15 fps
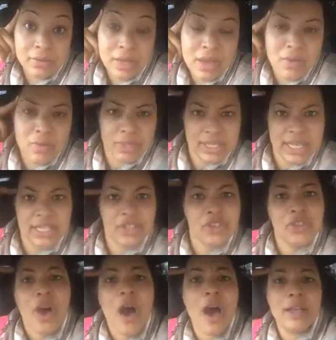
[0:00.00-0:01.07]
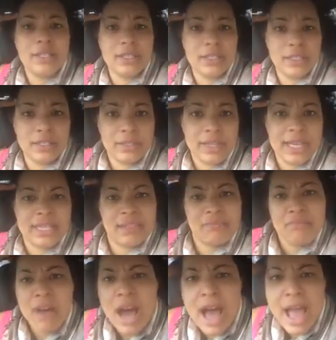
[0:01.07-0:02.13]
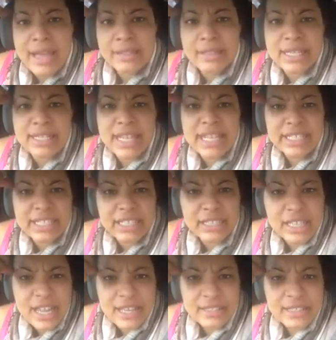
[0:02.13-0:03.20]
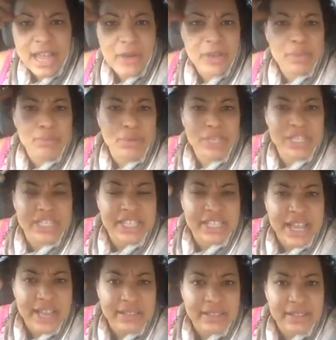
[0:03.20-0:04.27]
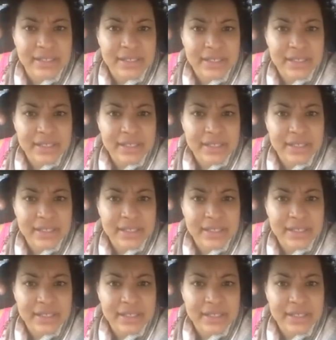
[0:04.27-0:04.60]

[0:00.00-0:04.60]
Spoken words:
It was his thoughts, his mind, his intellect, how he put it together.